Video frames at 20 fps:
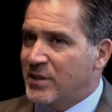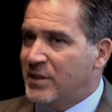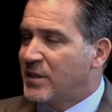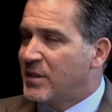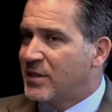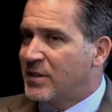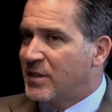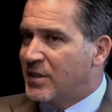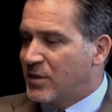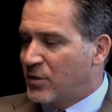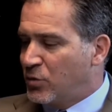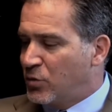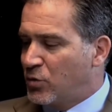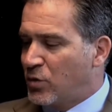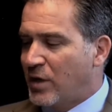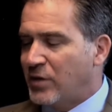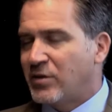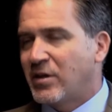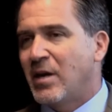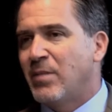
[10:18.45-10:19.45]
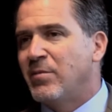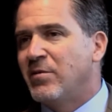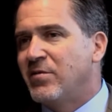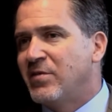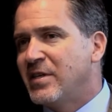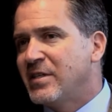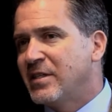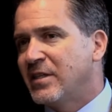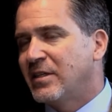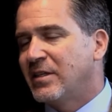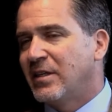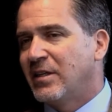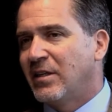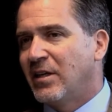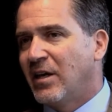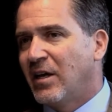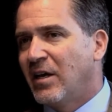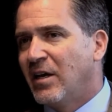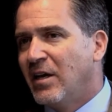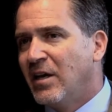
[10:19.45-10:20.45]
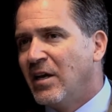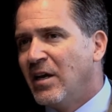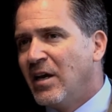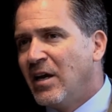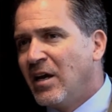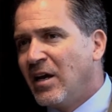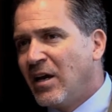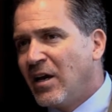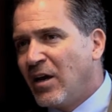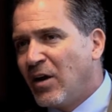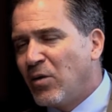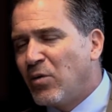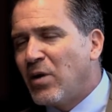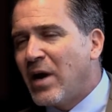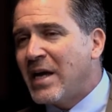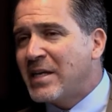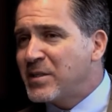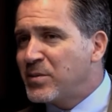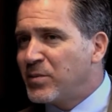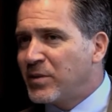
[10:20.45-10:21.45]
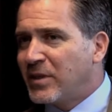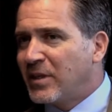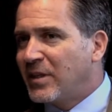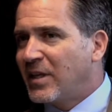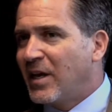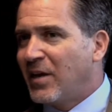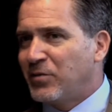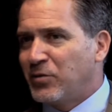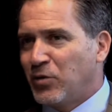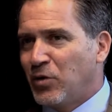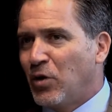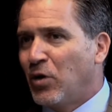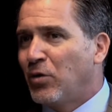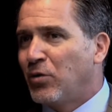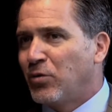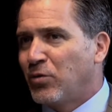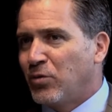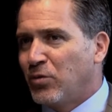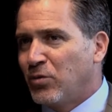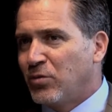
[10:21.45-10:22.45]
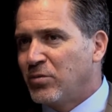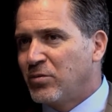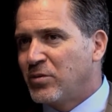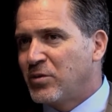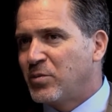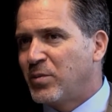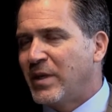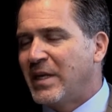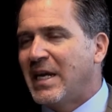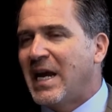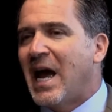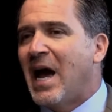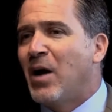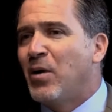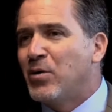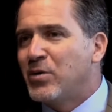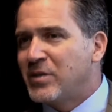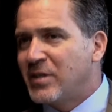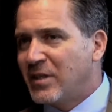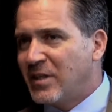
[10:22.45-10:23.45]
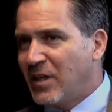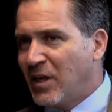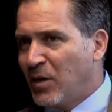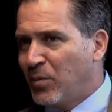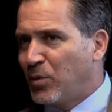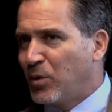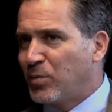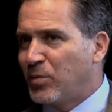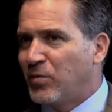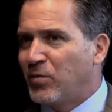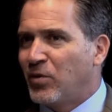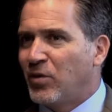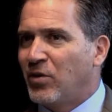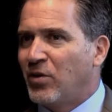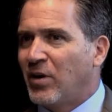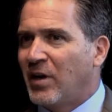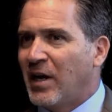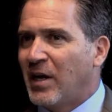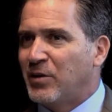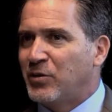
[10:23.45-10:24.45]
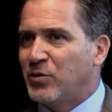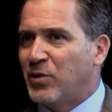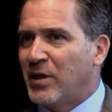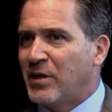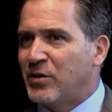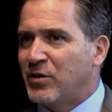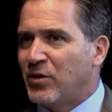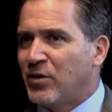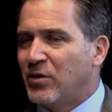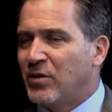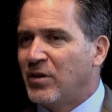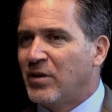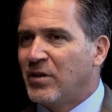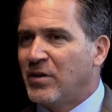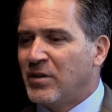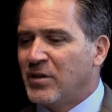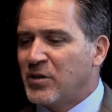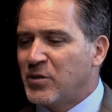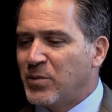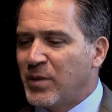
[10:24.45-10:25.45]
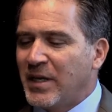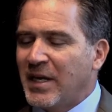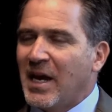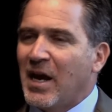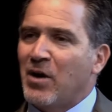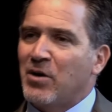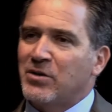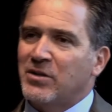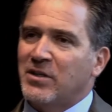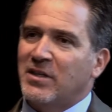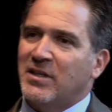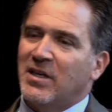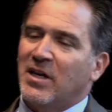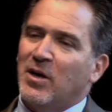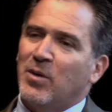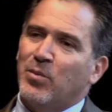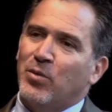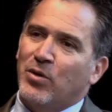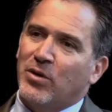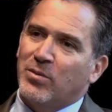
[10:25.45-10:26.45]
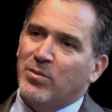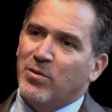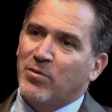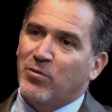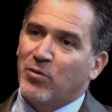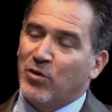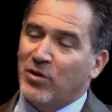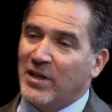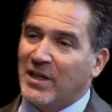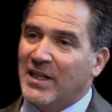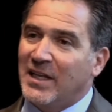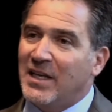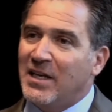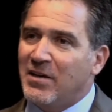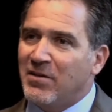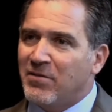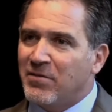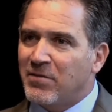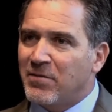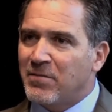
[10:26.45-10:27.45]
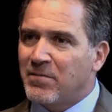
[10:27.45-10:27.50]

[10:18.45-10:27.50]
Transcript: citizens who try to come and visit, and the harassment that they have to go through, spending hours at the airport before they're allowed to enter, spending hours at the airport before they leave,